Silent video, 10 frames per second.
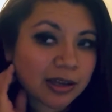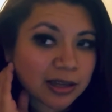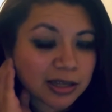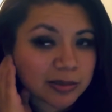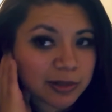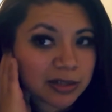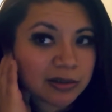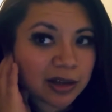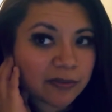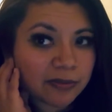because we do
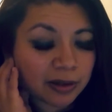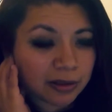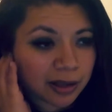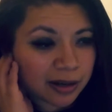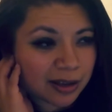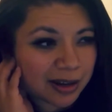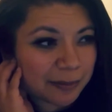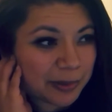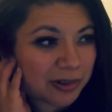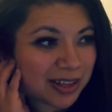have a lot of kind
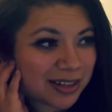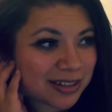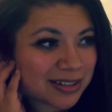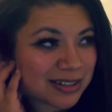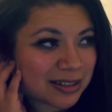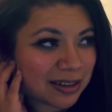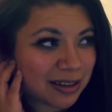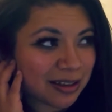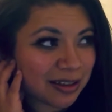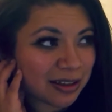of bulkiness
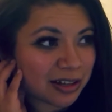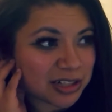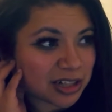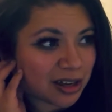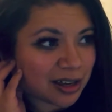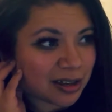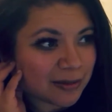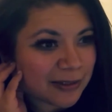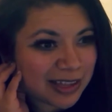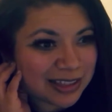in our jaw
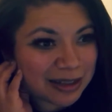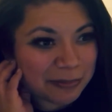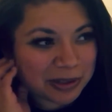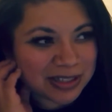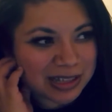that builds